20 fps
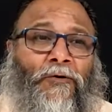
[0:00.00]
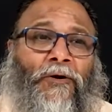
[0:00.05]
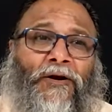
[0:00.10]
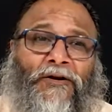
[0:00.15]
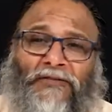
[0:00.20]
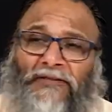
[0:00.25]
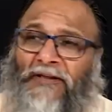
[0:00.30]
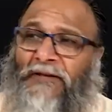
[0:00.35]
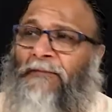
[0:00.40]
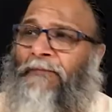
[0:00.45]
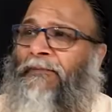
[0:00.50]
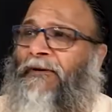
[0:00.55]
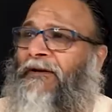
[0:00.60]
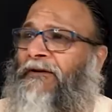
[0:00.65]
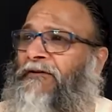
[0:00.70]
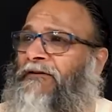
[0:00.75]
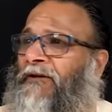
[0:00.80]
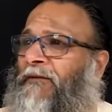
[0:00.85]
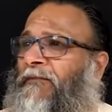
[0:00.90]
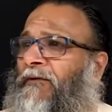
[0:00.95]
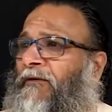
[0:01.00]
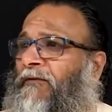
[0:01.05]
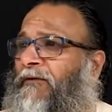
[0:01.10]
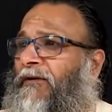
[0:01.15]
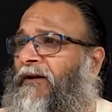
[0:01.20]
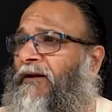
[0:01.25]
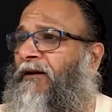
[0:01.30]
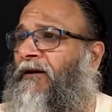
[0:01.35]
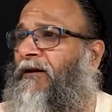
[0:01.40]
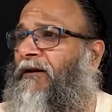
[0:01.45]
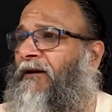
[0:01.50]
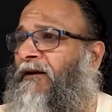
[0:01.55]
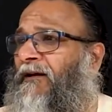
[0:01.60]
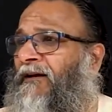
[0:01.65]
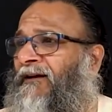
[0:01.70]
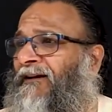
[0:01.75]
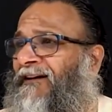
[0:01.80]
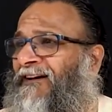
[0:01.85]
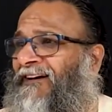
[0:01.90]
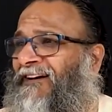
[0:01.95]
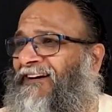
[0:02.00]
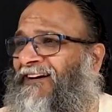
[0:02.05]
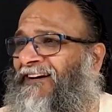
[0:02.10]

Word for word: You are the imperishable one,